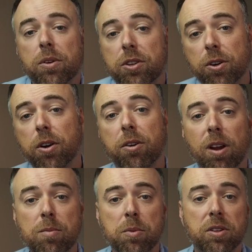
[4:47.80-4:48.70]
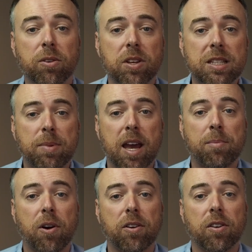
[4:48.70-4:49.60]
your agreement with your leaseback
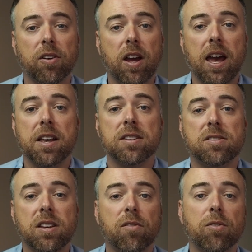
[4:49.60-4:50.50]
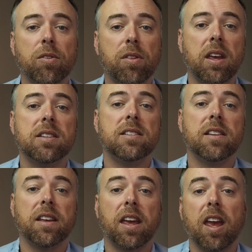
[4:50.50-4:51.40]
partner has several things in it
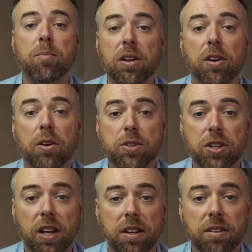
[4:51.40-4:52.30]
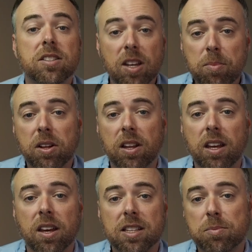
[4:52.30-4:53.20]
that can be negotiated.
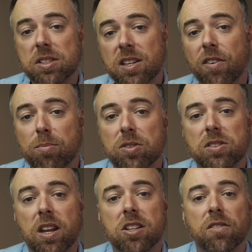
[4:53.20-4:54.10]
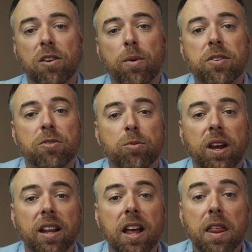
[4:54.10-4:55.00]
Typically, a specific percentage of the rental
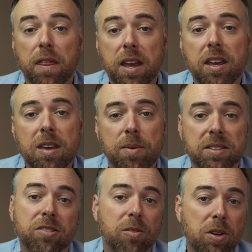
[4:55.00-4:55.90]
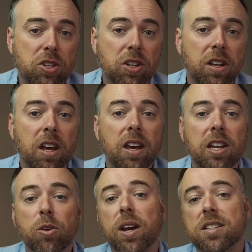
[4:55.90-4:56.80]
rate they keep as a commission, and
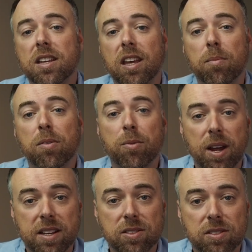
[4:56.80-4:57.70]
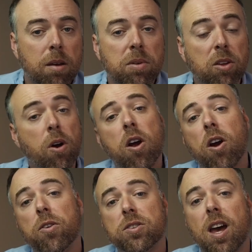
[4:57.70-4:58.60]
you get to keep the rest. But there are
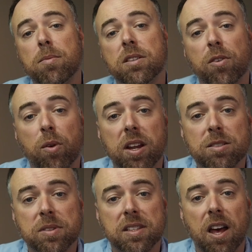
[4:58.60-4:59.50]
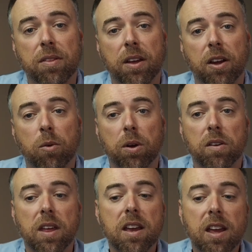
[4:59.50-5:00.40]
other types of arrangements out there where
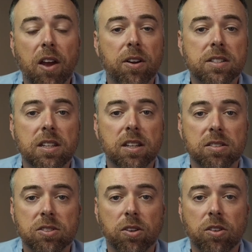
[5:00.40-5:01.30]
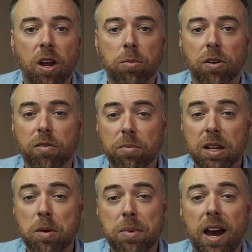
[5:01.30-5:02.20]
they guarantee a certain number of
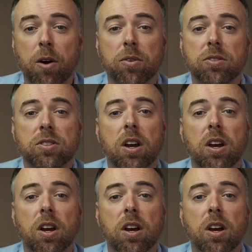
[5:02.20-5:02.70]
minimum hours